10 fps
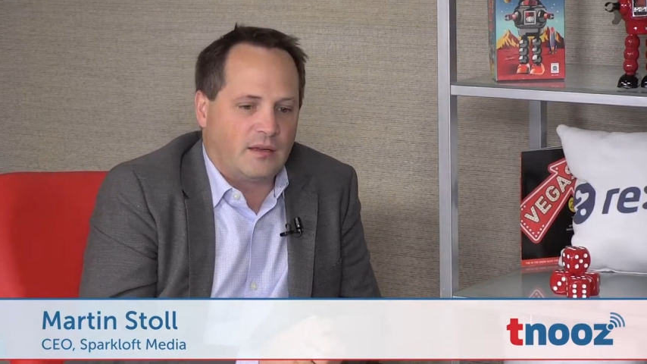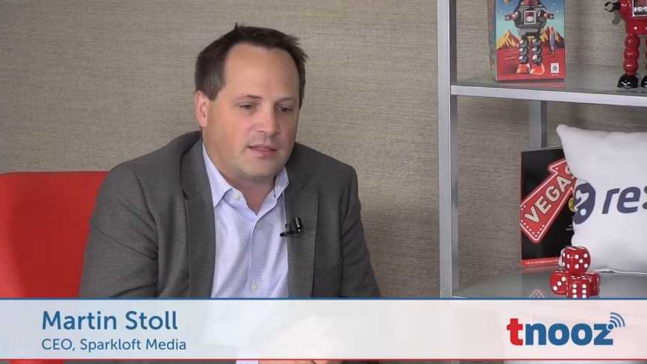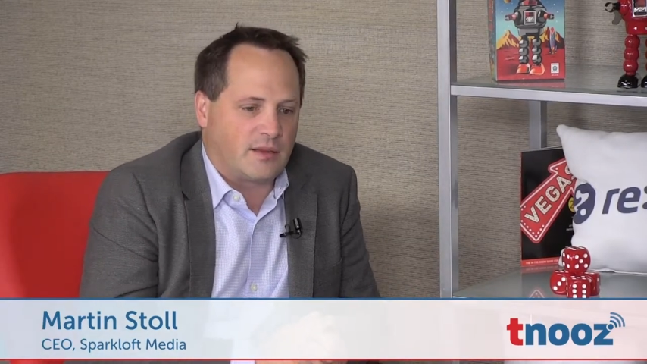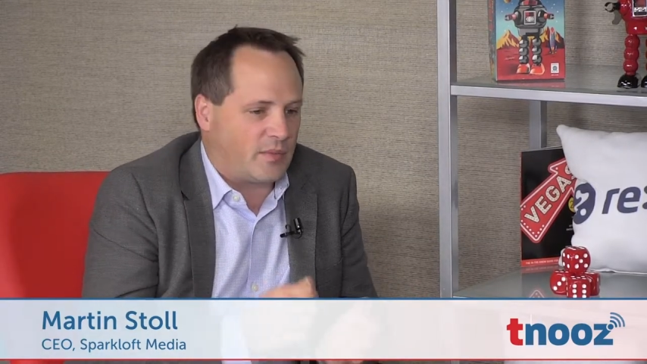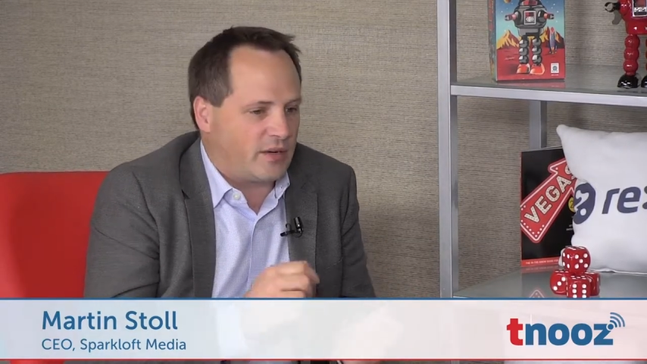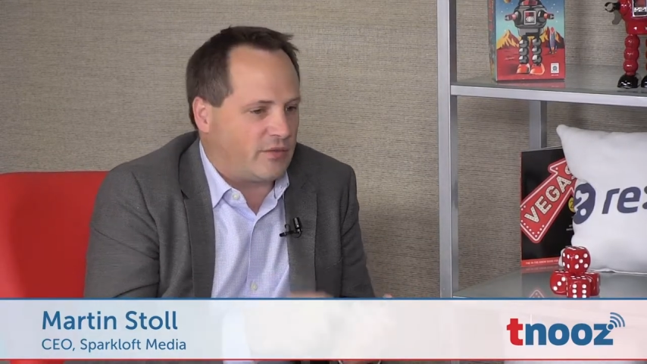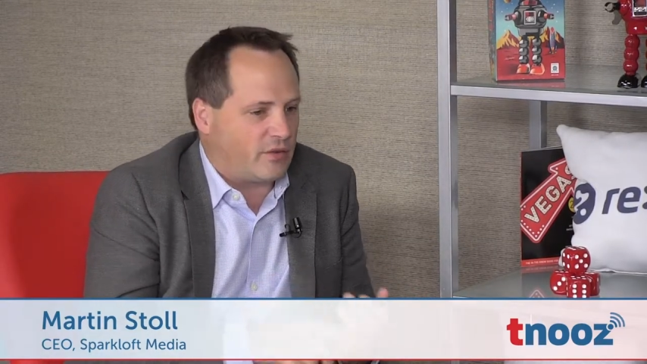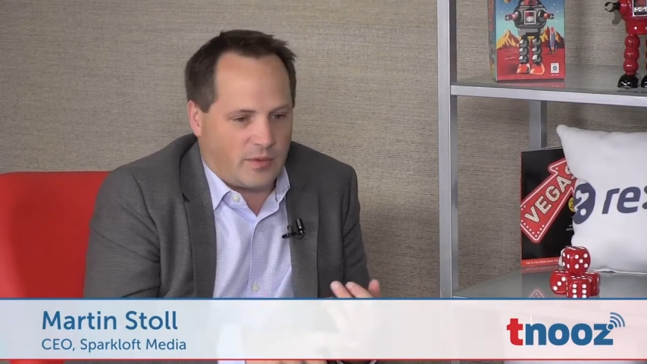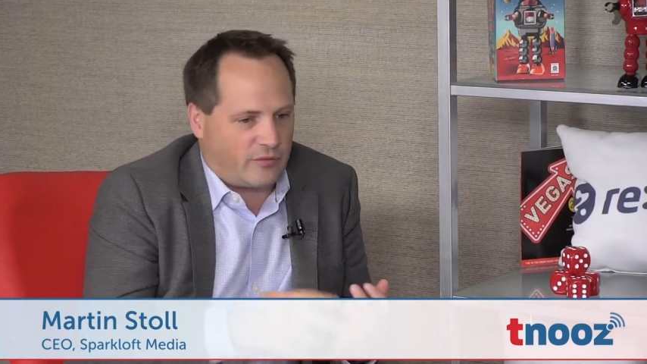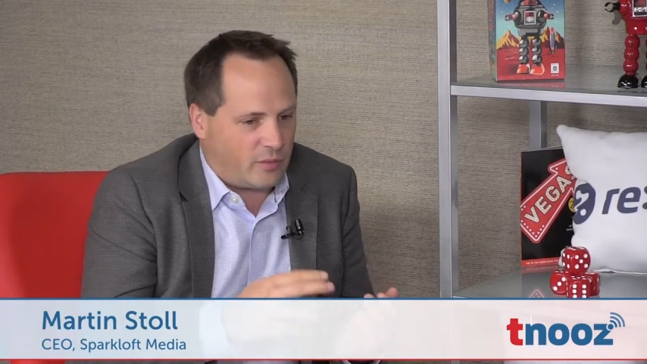somebody
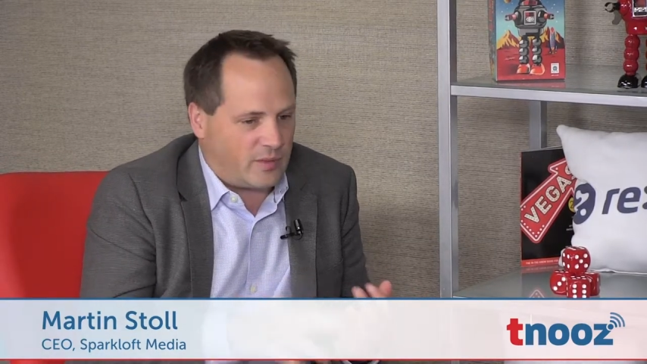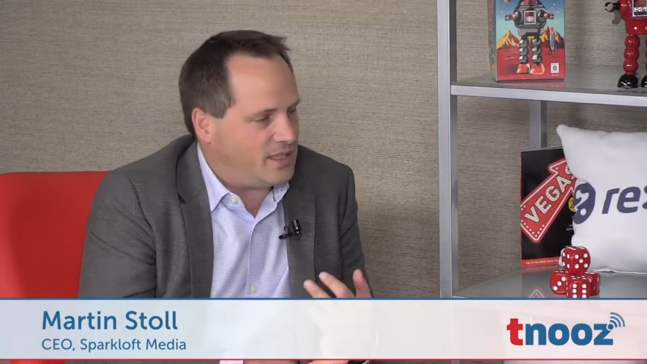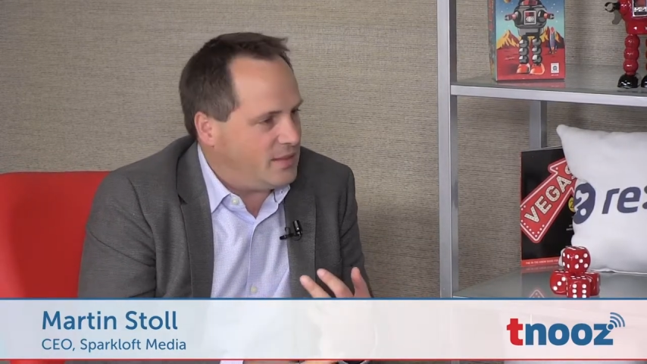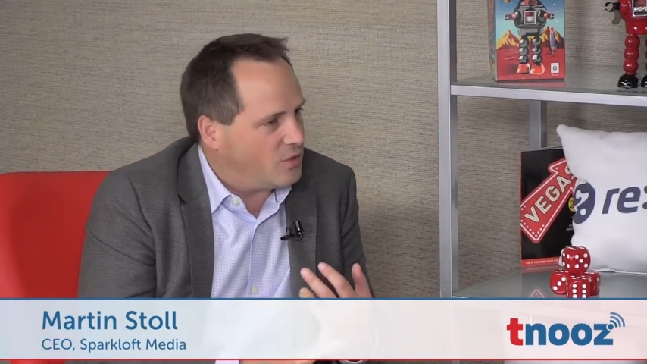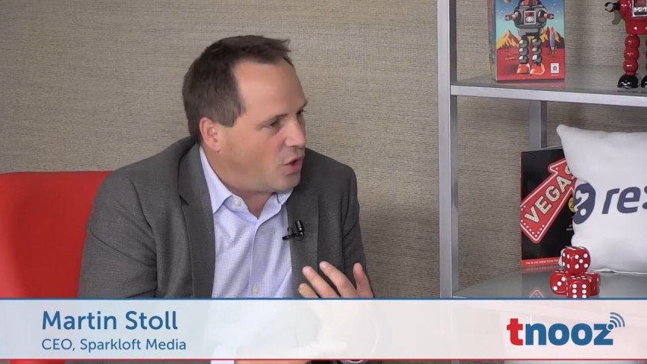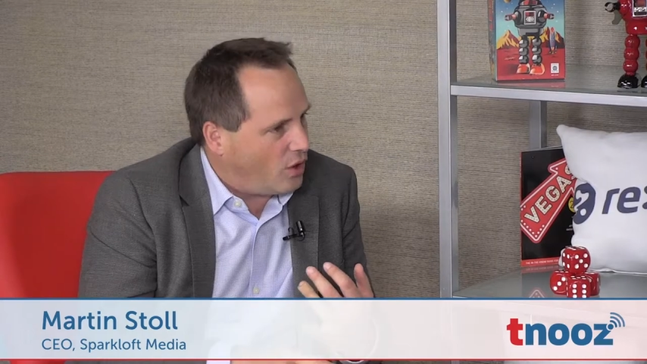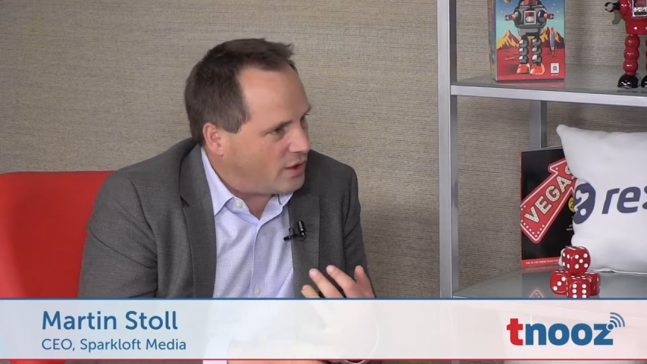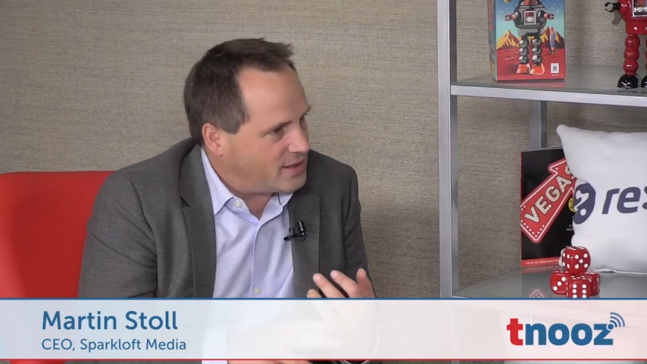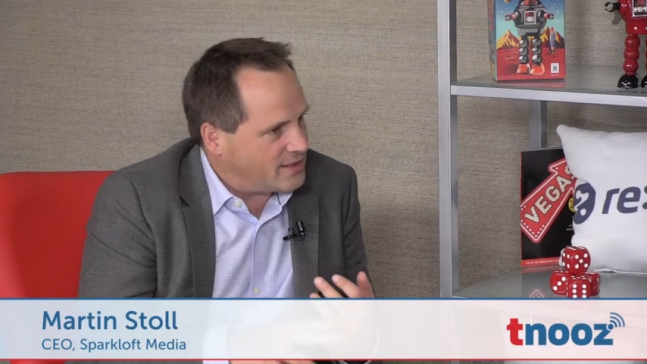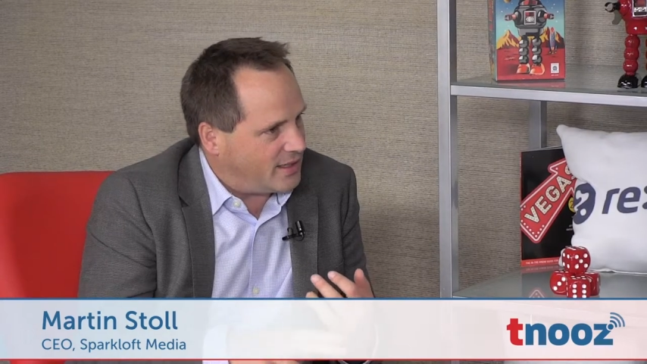from from the team
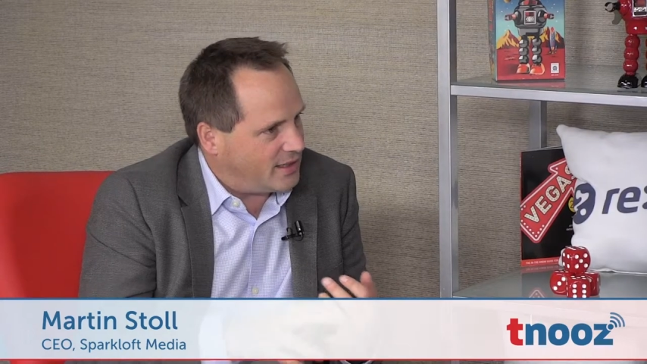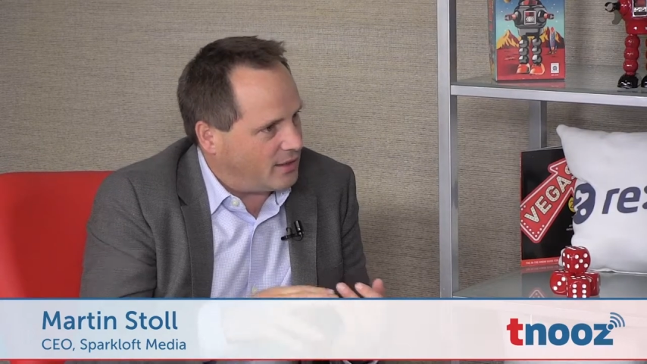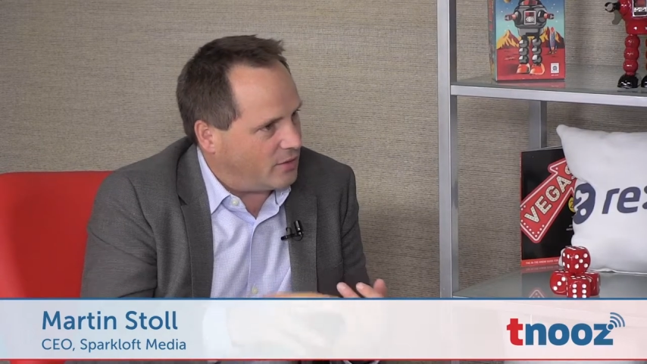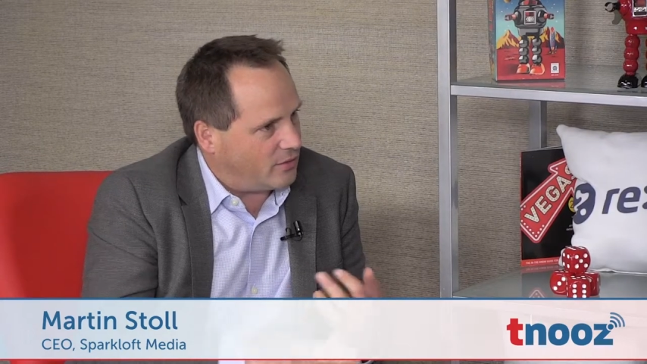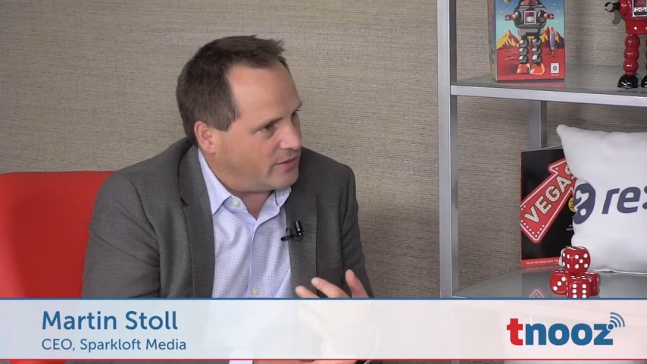called and said, you know,